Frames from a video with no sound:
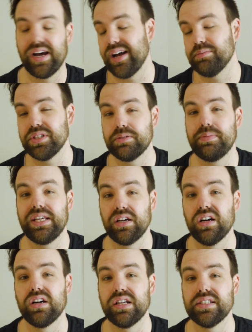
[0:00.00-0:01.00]
I'm just being
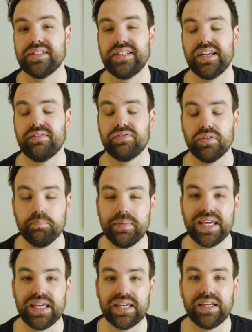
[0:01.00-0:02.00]
honest that for
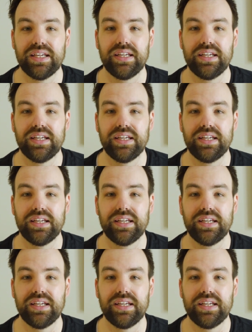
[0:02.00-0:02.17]
me,